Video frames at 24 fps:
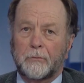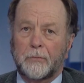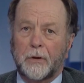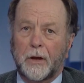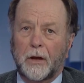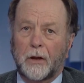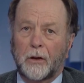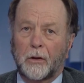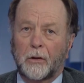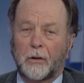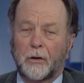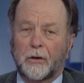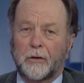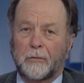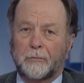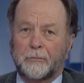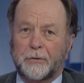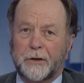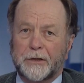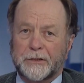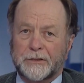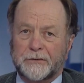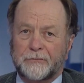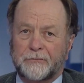a lot of
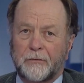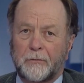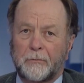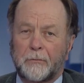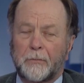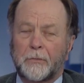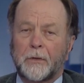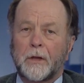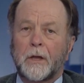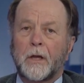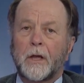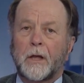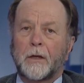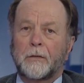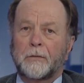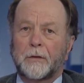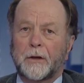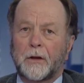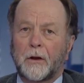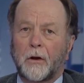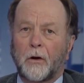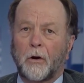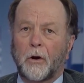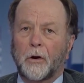pressure from
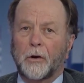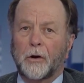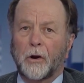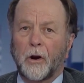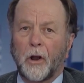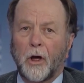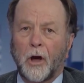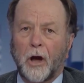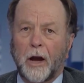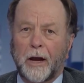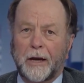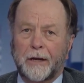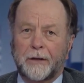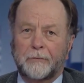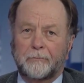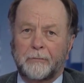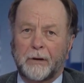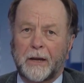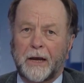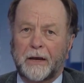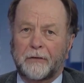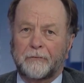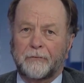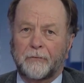the online
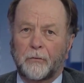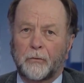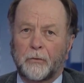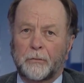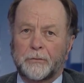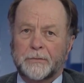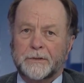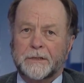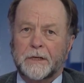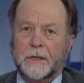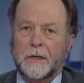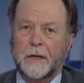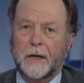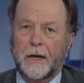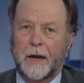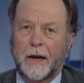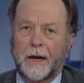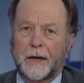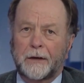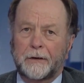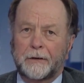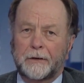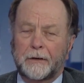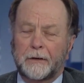platforms.
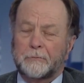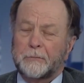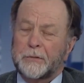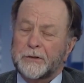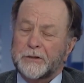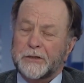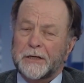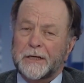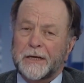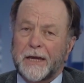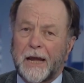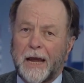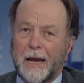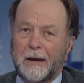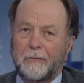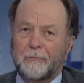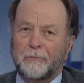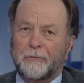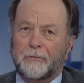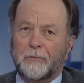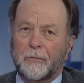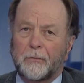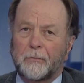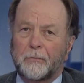And but she came
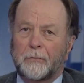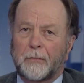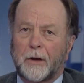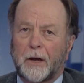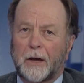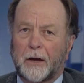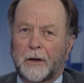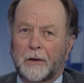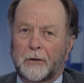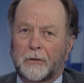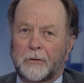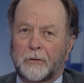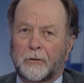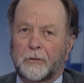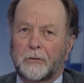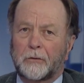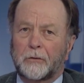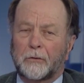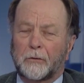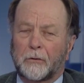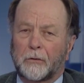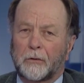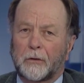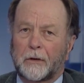from
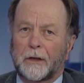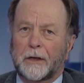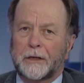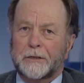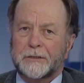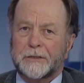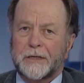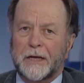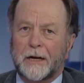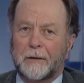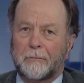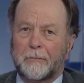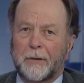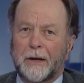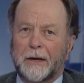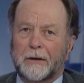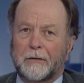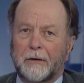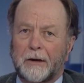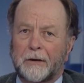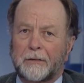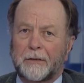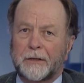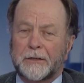Google. She had a
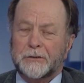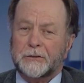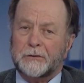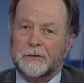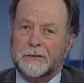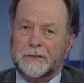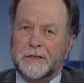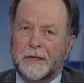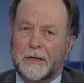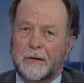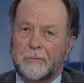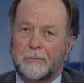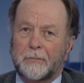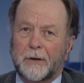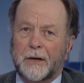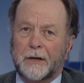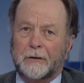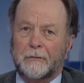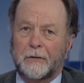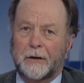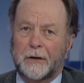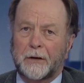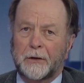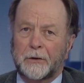background there. She also had a
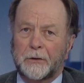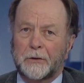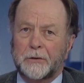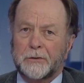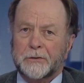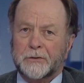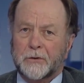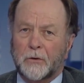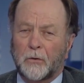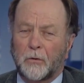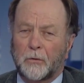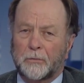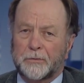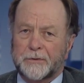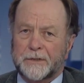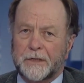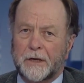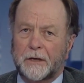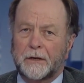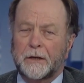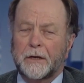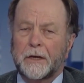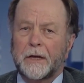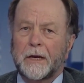background in News Corp.
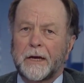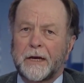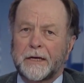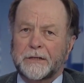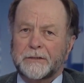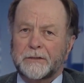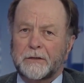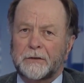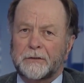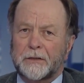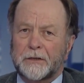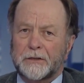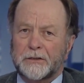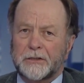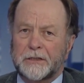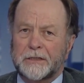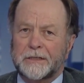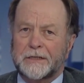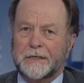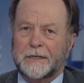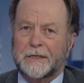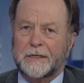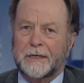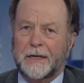So it's not that she
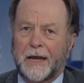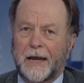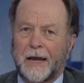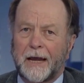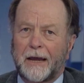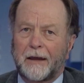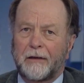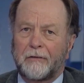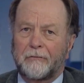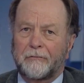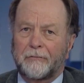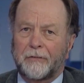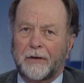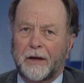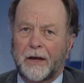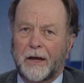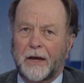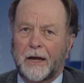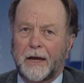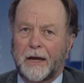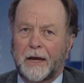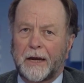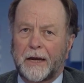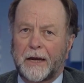didn't have
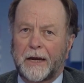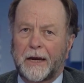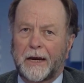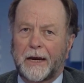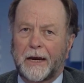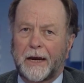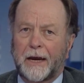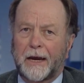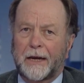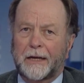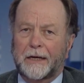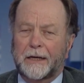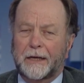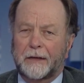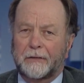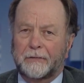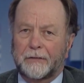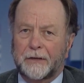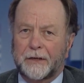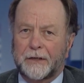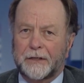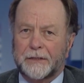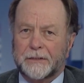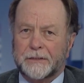any of
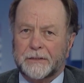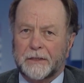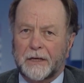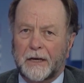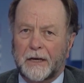these